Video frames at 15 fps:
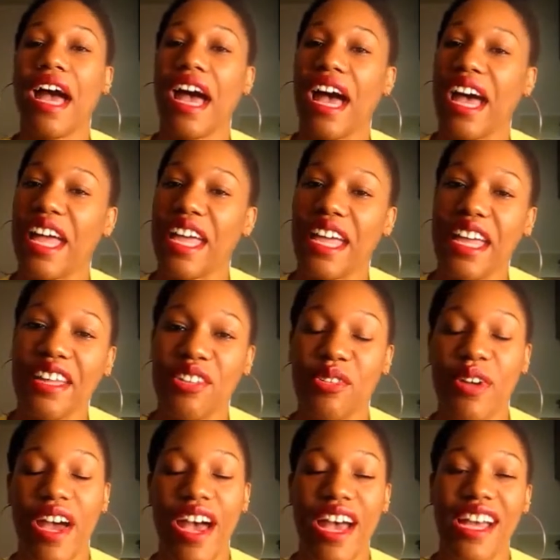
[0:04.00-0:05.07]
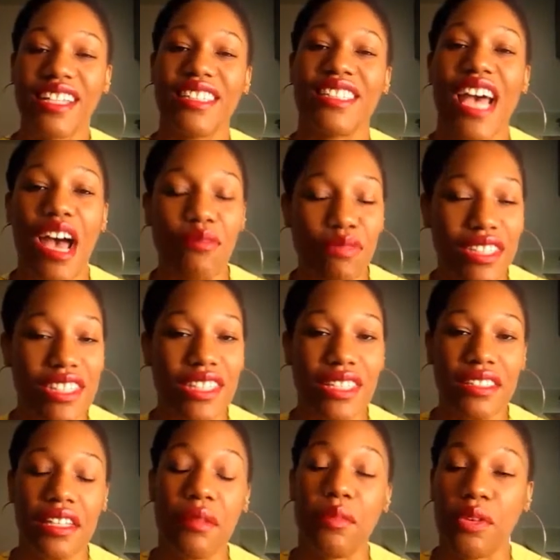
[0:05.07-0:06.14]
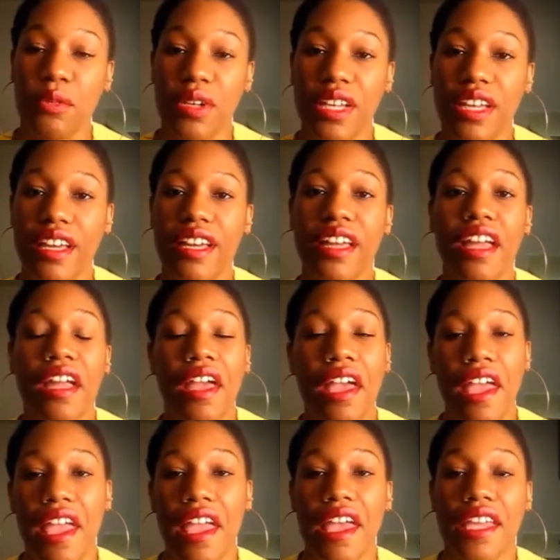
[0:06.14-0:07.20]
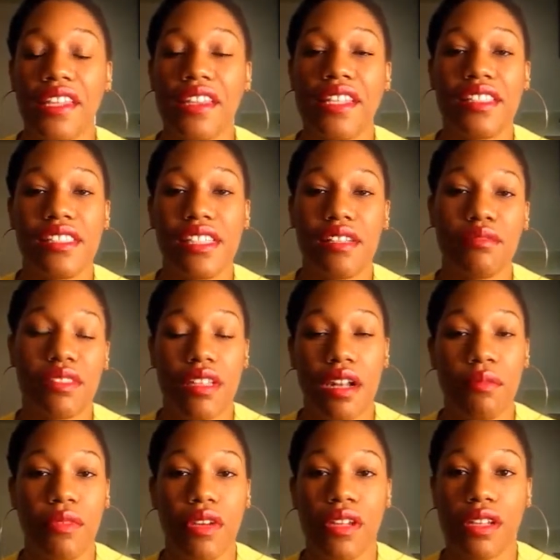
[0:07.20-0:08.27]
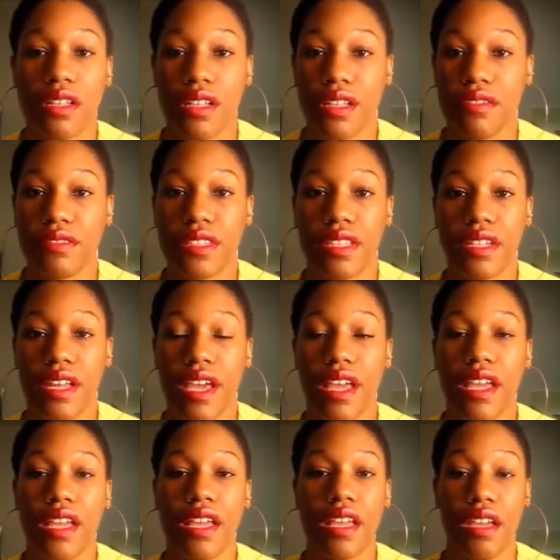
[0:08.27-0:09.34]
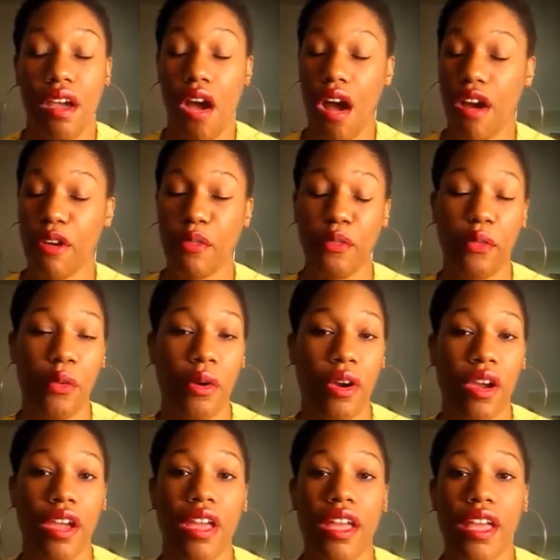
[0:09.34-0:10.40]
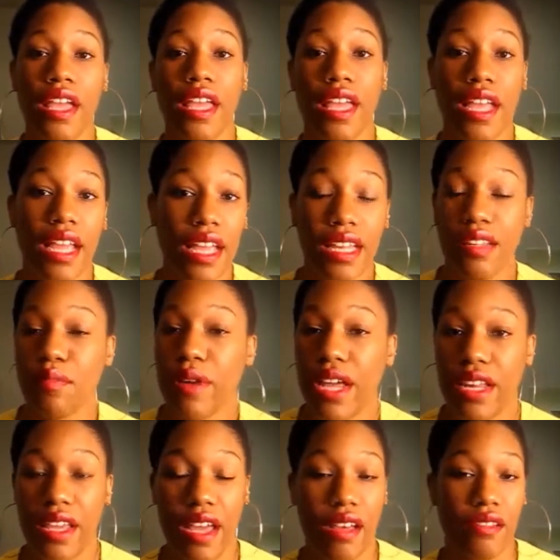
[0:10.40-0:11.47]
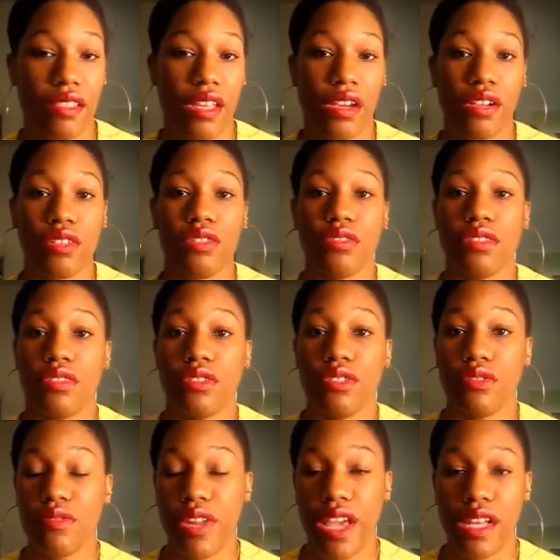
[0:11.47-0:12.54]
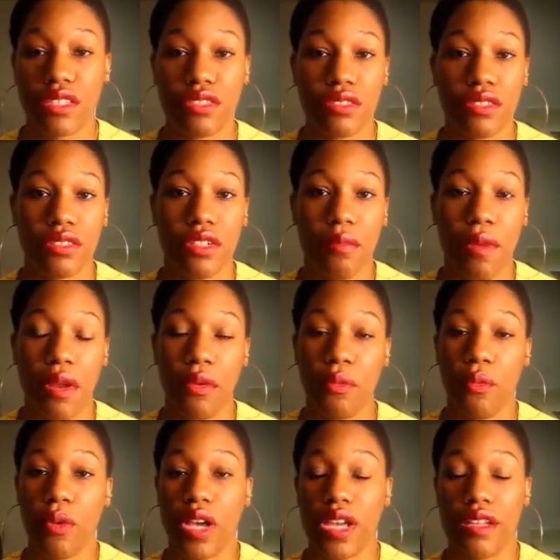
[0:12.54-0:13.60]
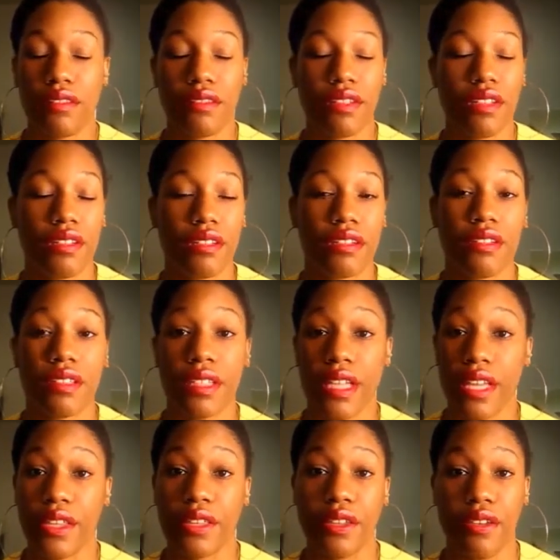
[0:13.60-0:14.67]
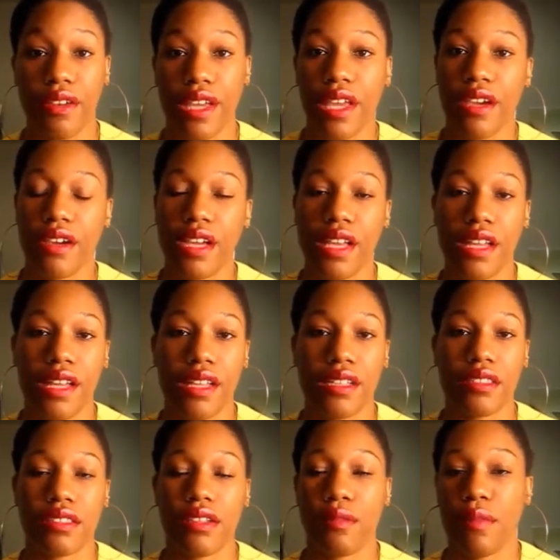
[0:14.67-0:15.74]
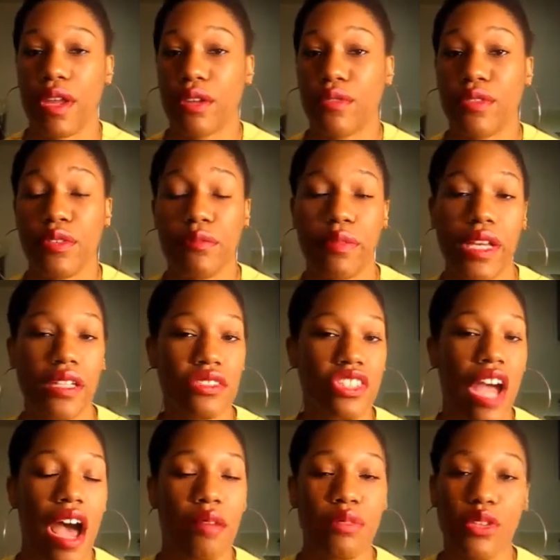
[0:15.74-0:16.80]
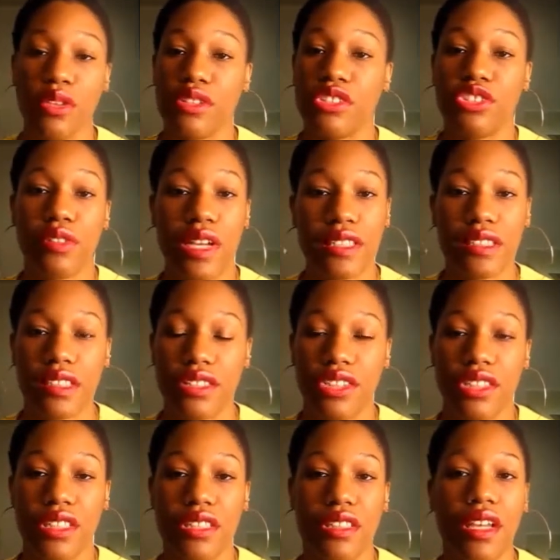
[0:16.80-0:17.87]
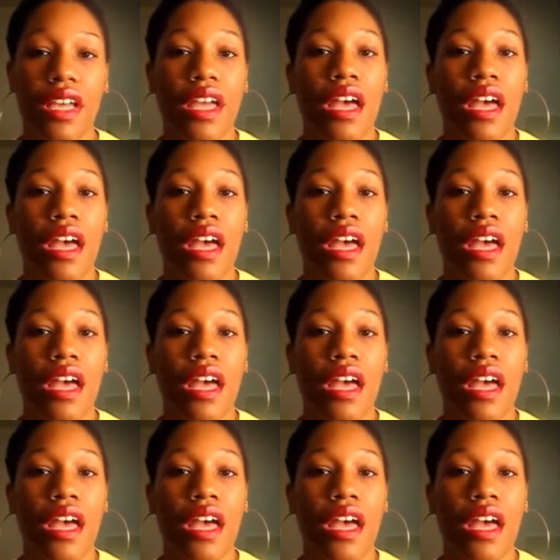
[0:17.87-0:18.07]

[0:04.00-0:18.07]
Hi you guys, I'm Lachantamaria, and the tips that I'm going to give today are for anybody out there who's a new natural, no matter what length your hair is, and no matter if you big chopped or a transition.